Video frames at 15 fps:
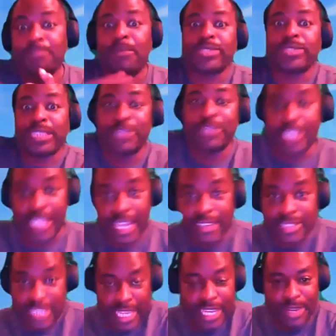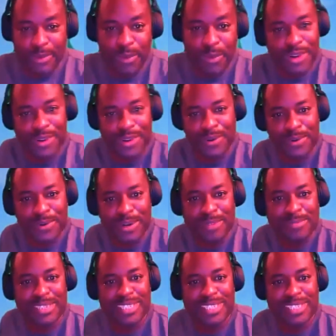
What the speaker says: most everything else in Wonder Woman.